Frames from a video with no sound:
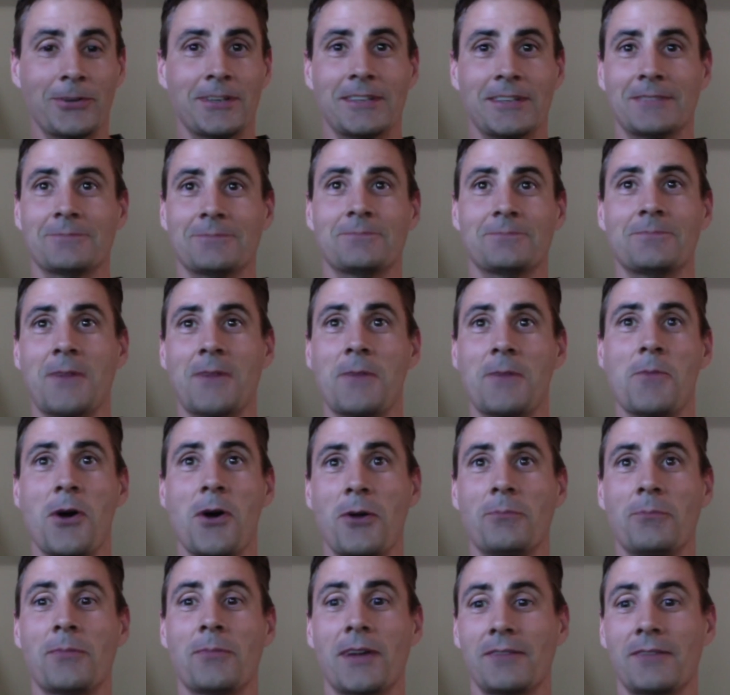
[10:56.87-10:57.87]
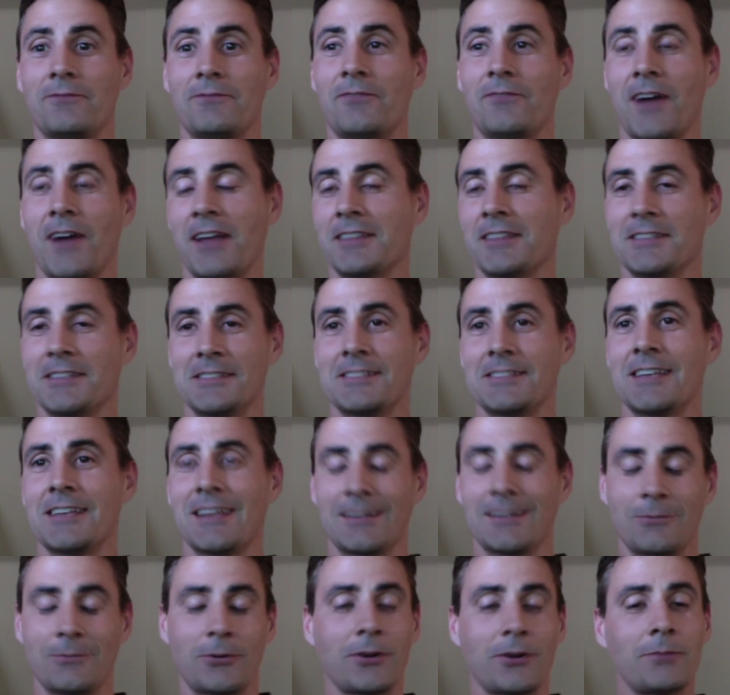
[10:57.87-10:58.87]
and my mom finally
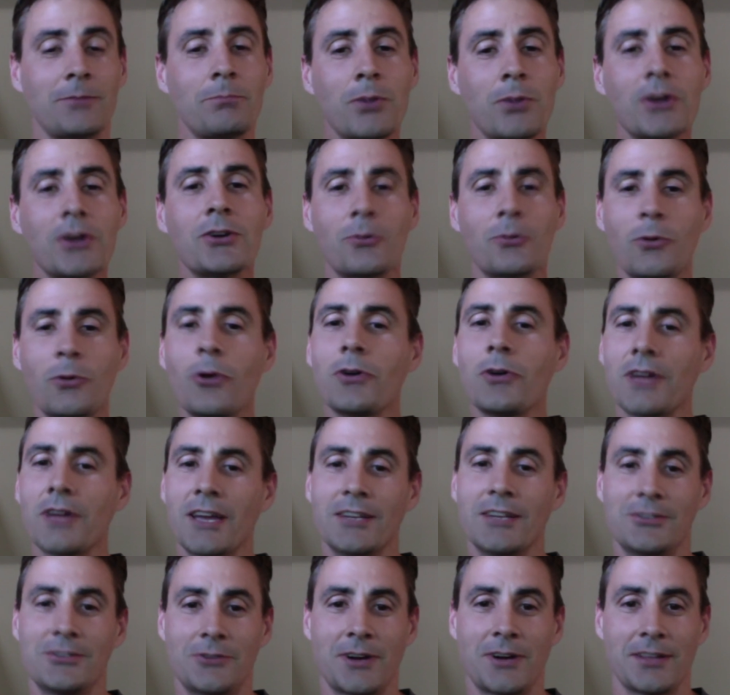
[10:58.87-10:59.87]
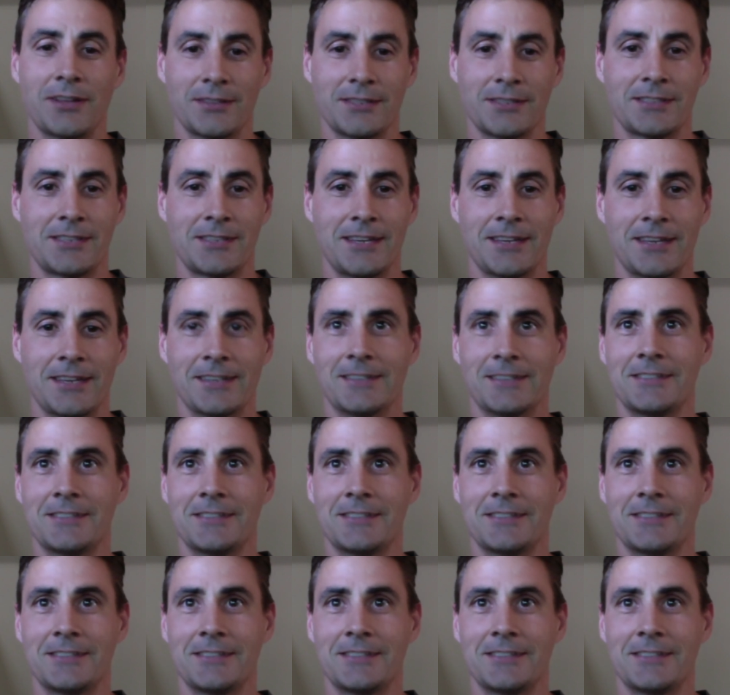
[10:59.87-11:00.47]
said, we're putting a roll cage around this kid.